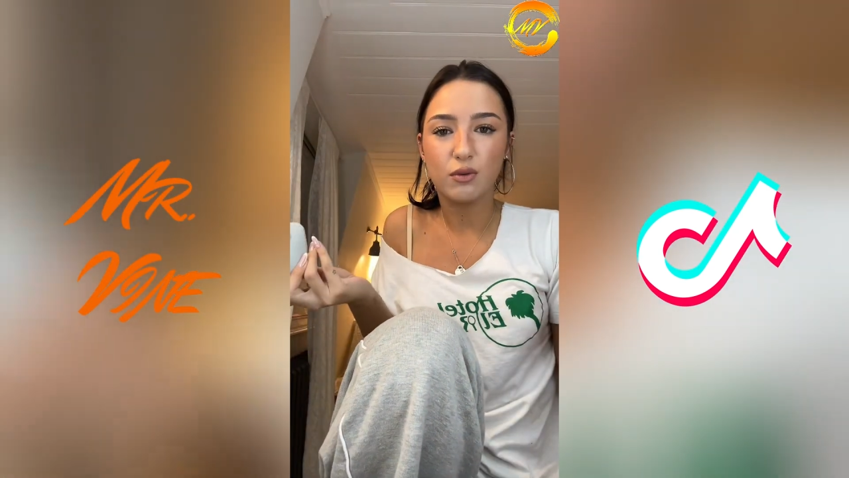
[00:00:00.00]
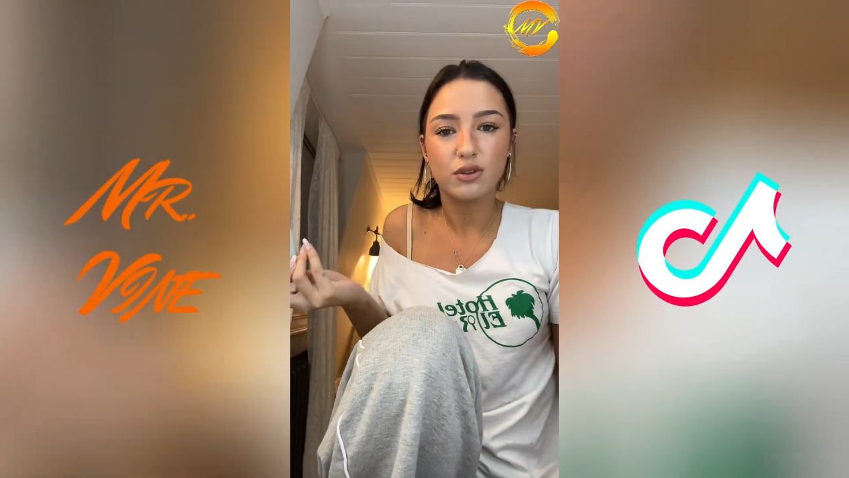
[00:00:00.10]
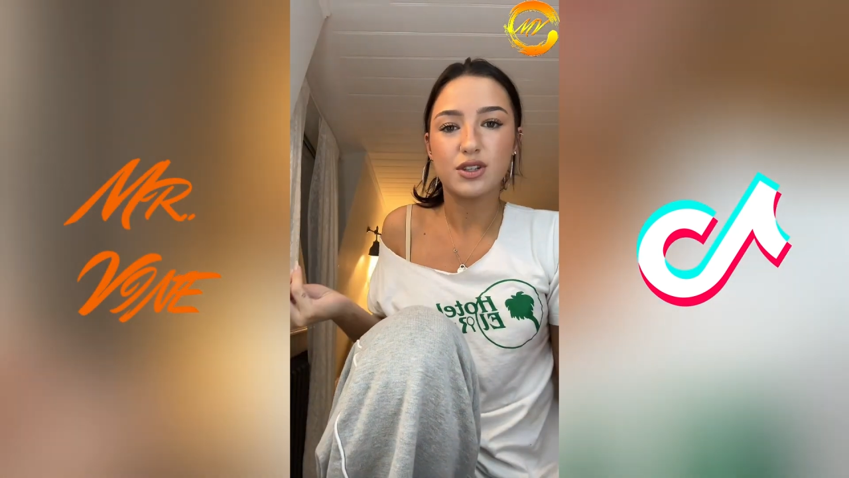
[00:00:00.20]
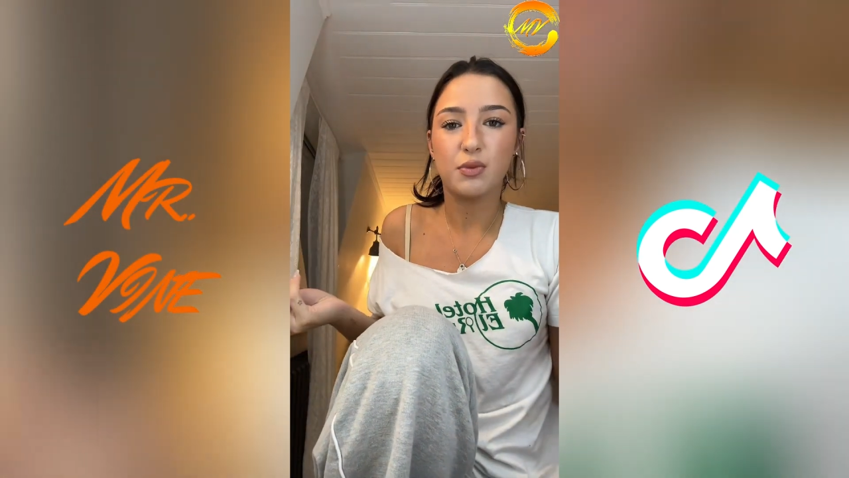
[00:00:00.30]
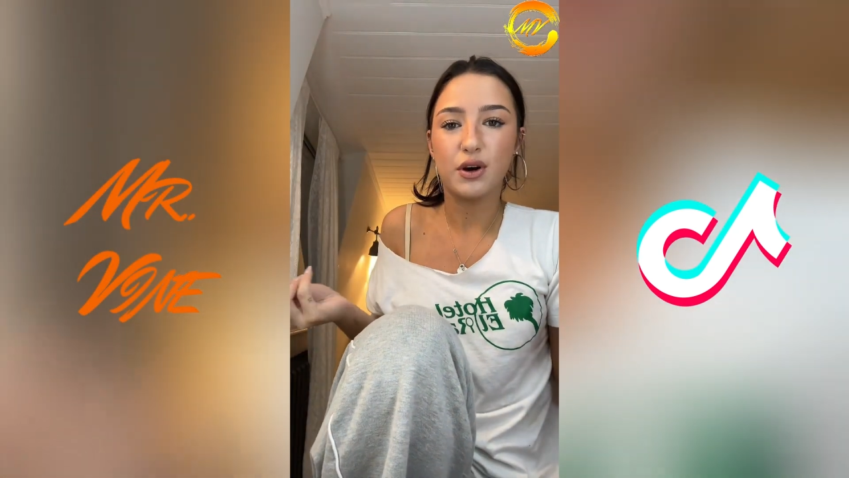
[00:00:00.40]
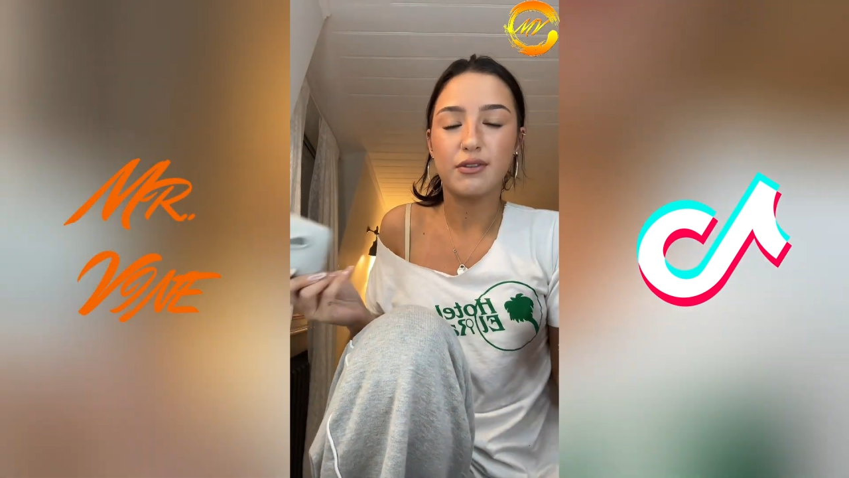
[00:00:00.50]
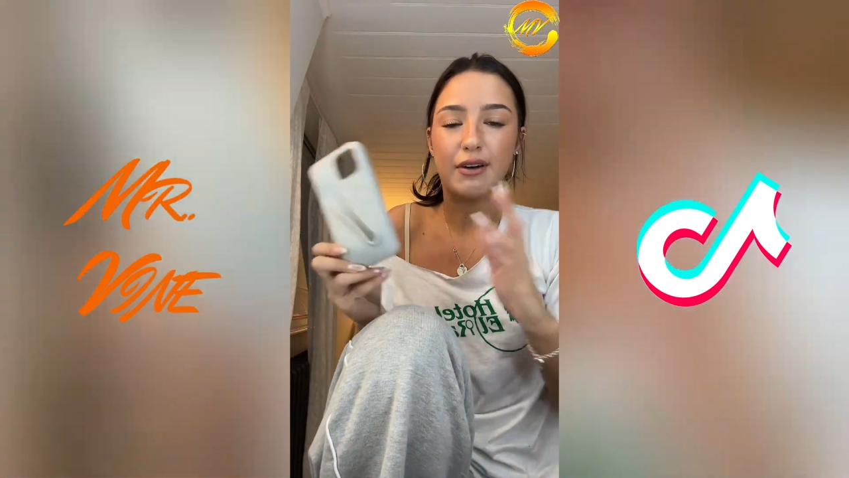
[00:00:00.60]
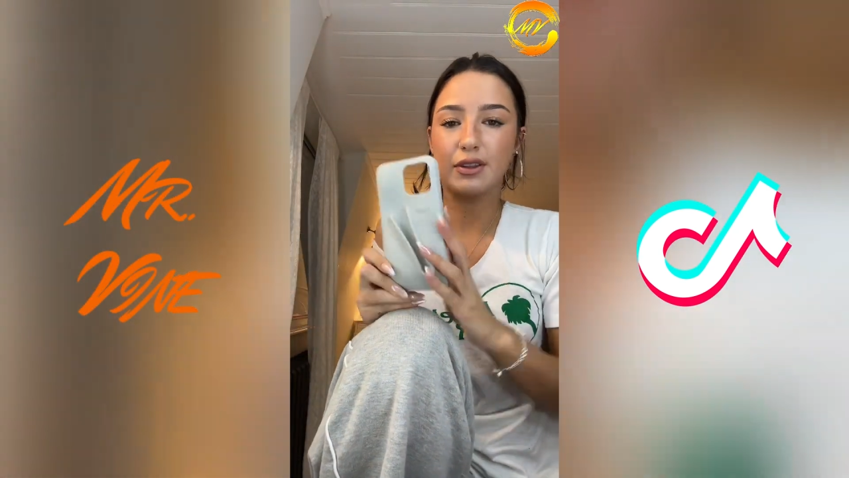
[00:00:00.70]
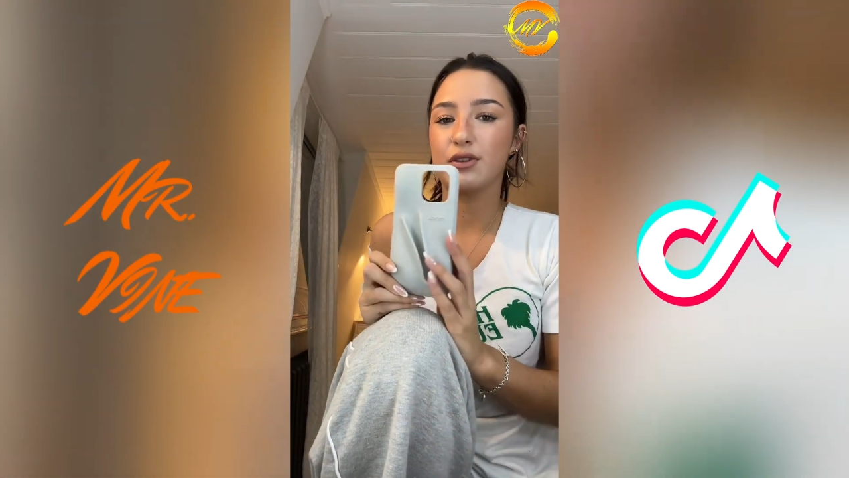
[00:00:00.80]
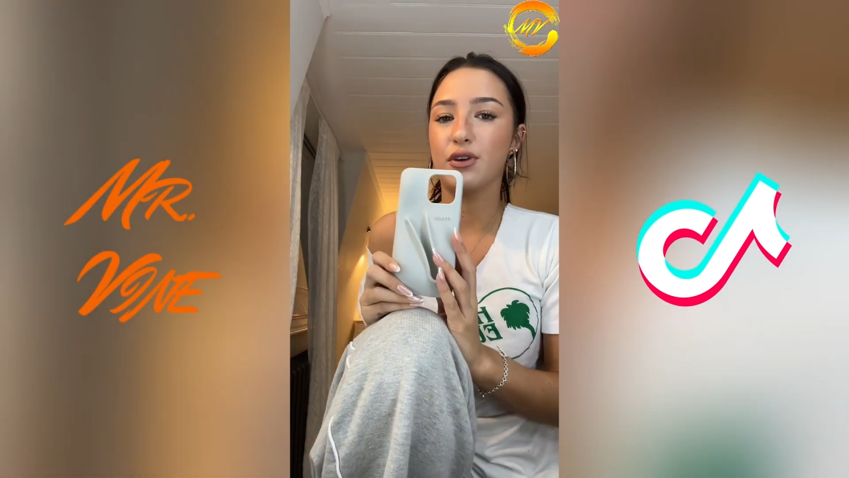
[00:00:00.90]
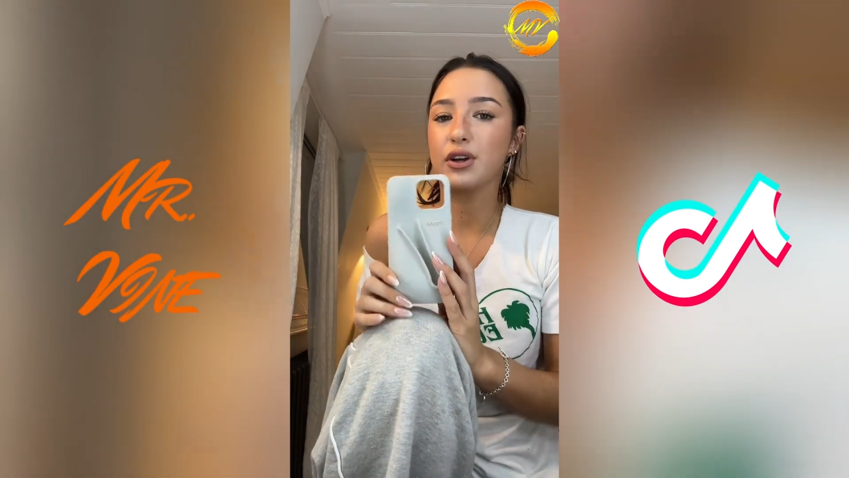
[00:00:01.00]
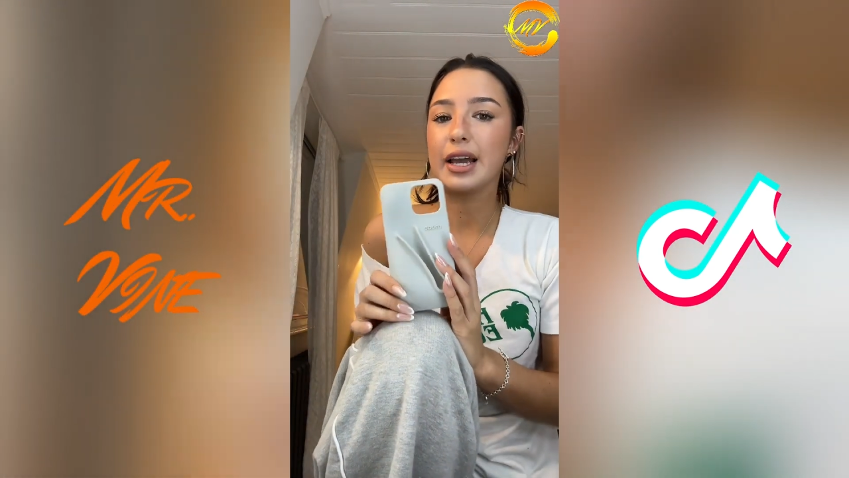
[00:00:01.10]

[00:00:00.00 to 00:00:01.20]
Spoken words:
what's the point of having the phone